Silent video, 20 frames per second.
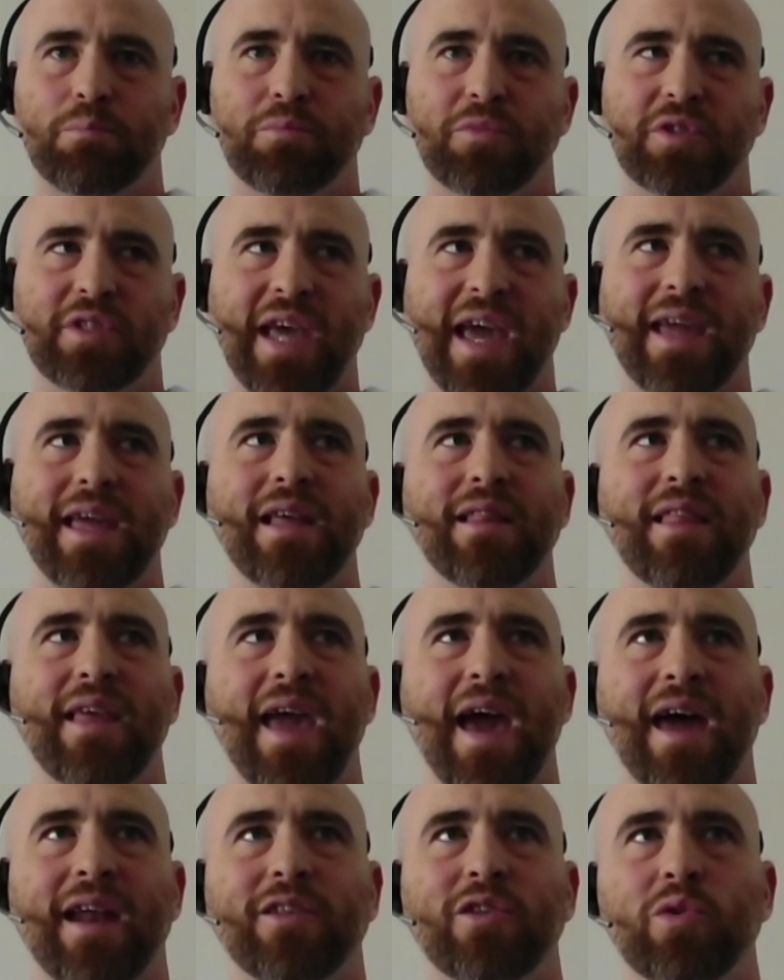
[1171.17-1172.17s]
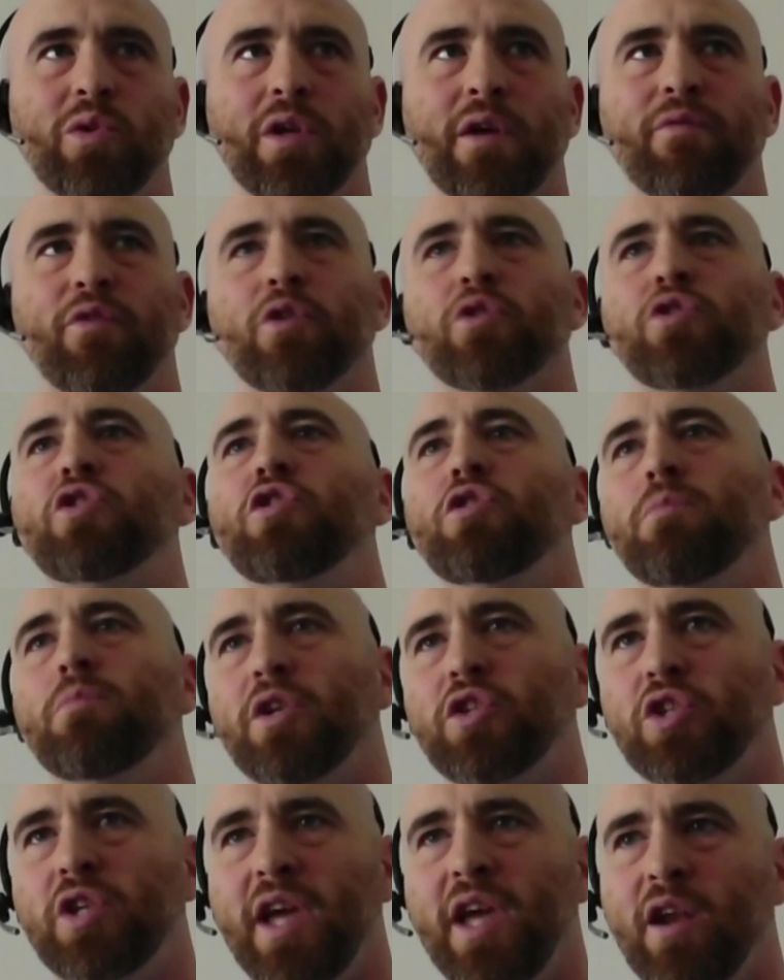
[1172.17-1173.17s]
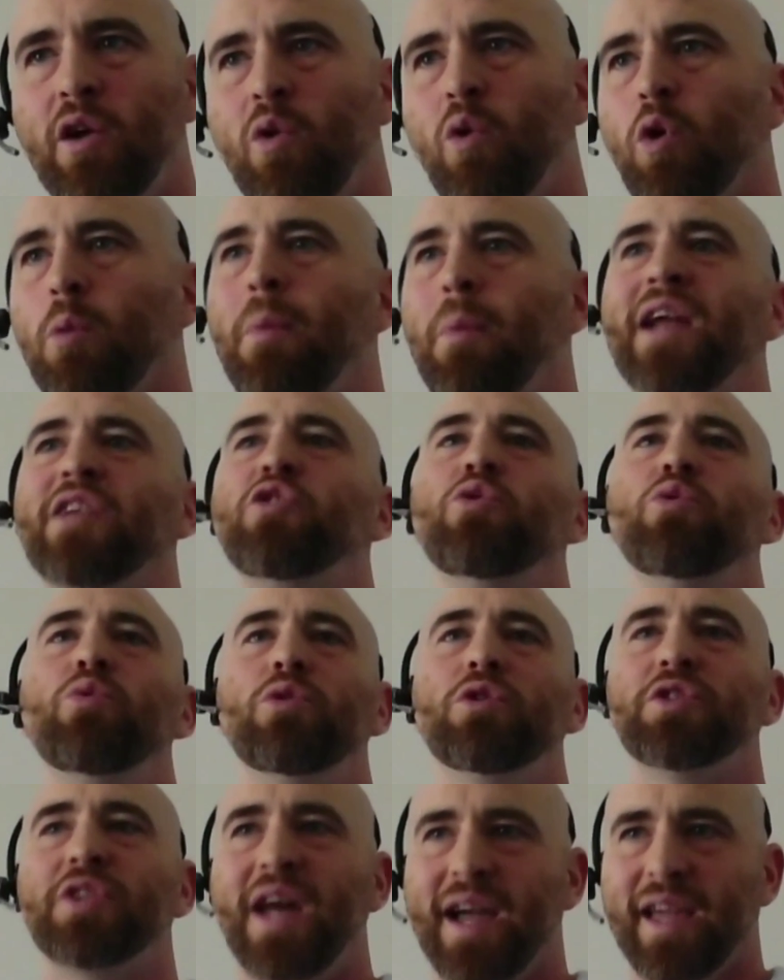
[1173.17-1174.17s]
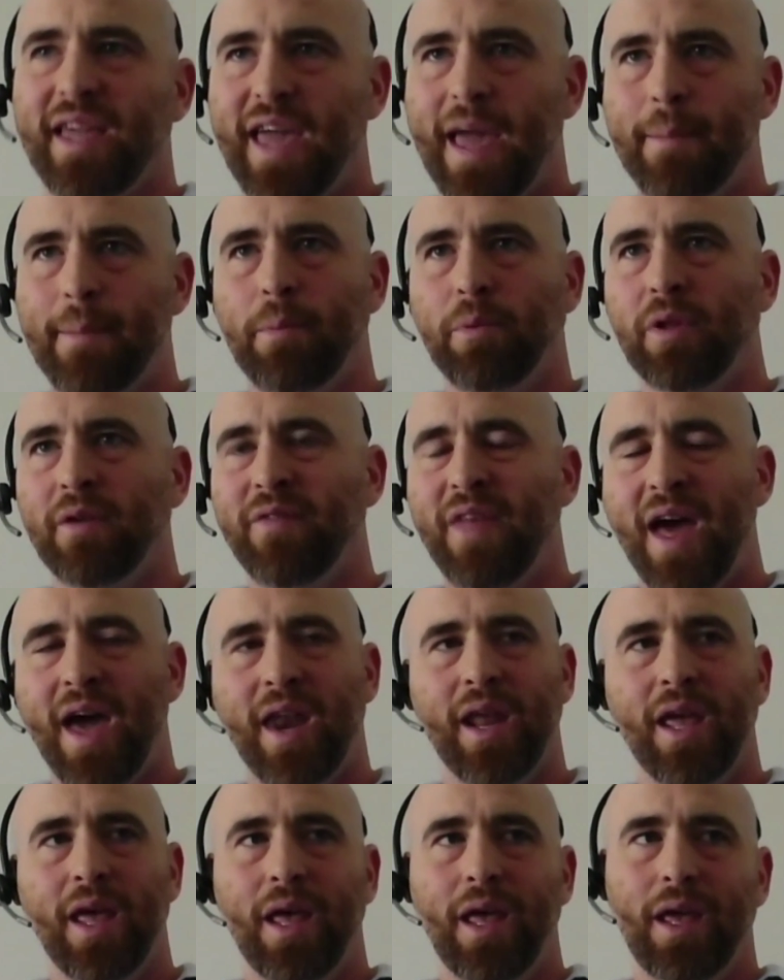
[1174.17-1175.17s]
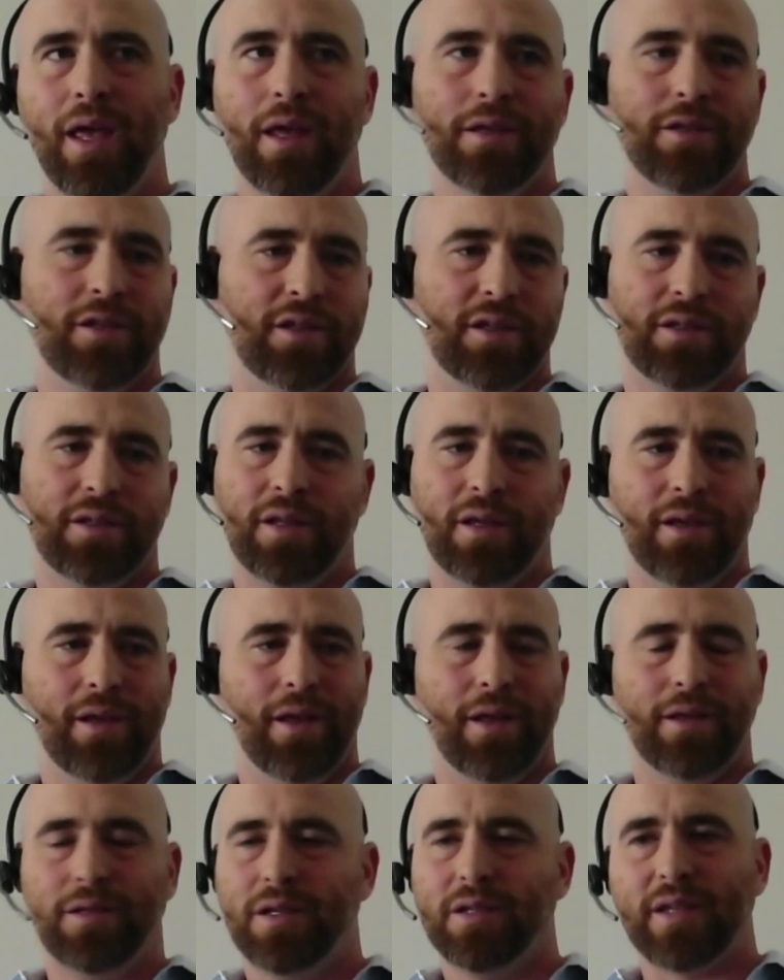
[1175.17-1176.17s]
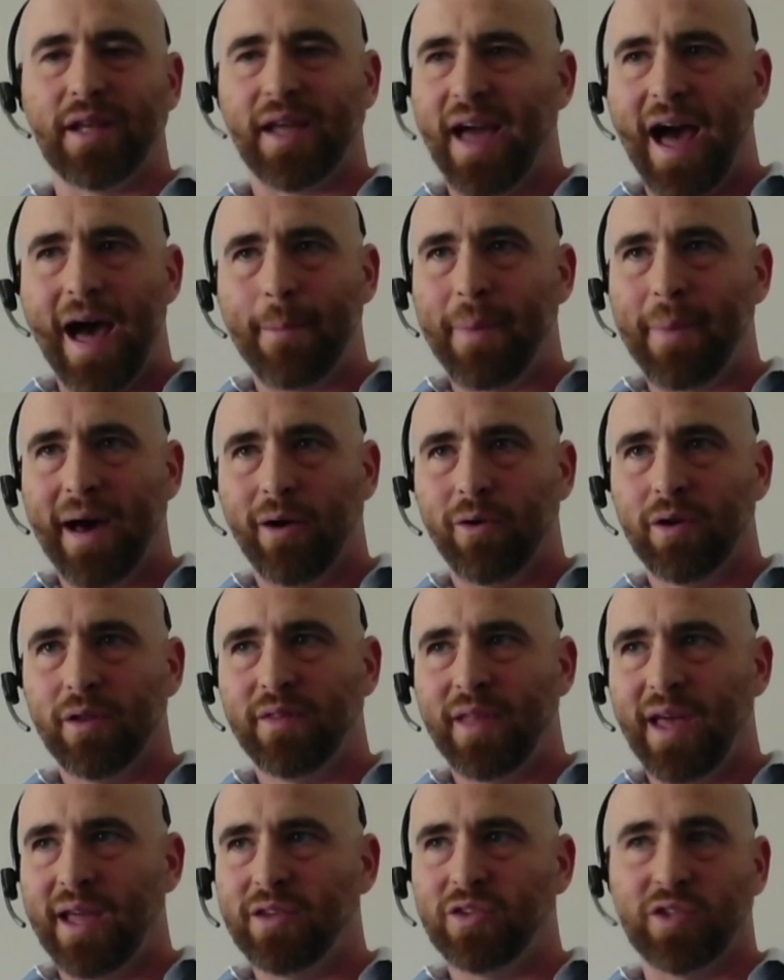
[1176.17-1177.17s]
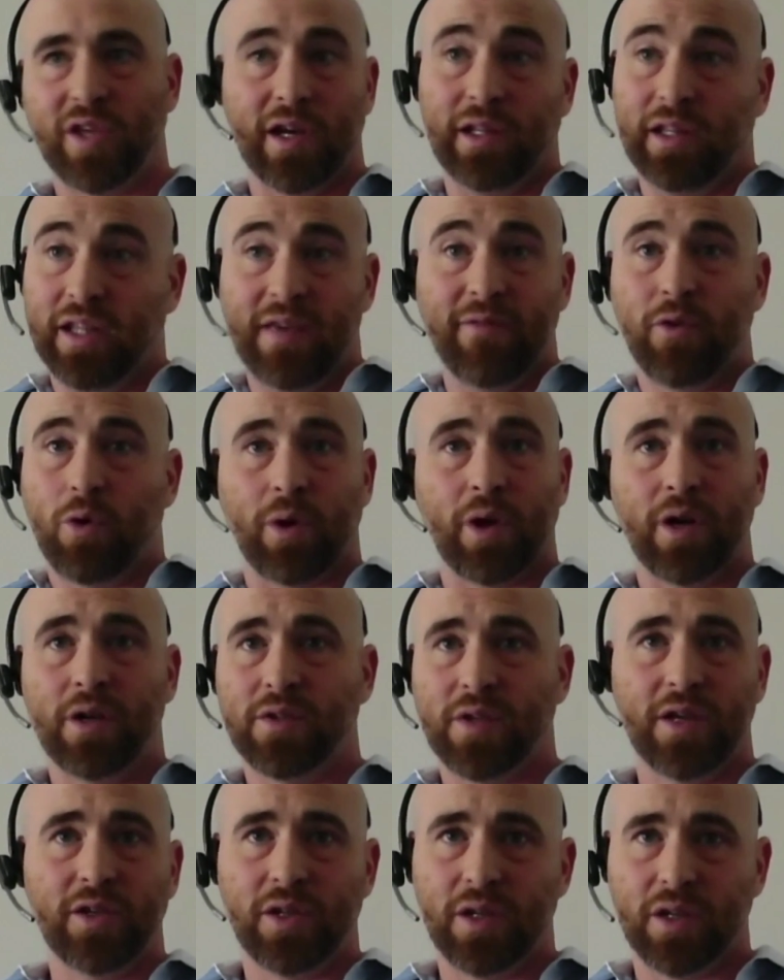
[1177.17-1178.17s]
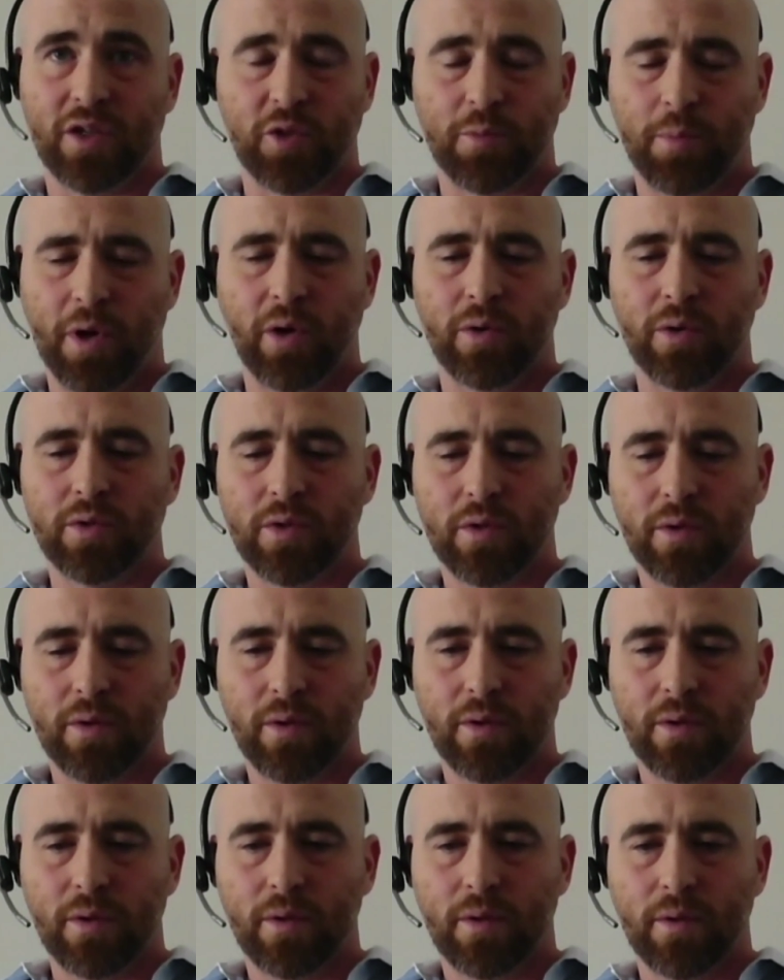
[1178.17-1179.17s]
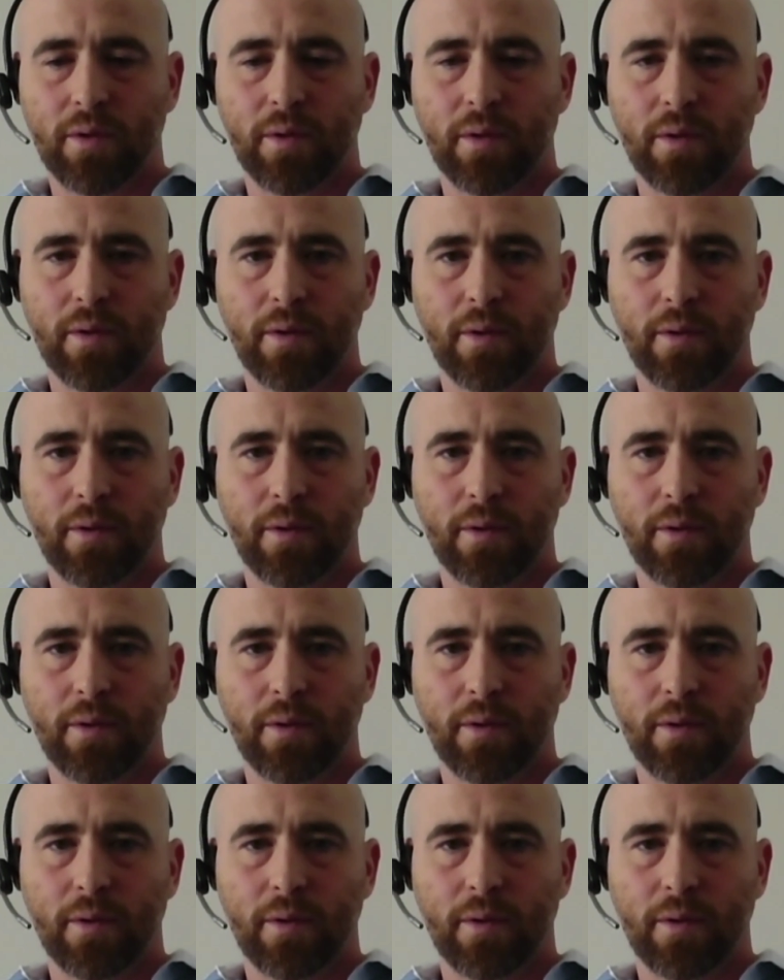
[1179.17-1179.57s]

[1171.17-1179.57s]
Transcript: taking the attitude of there's too much data or my tool's not capable of that is just a cop out that's going to leave an organization exposed. So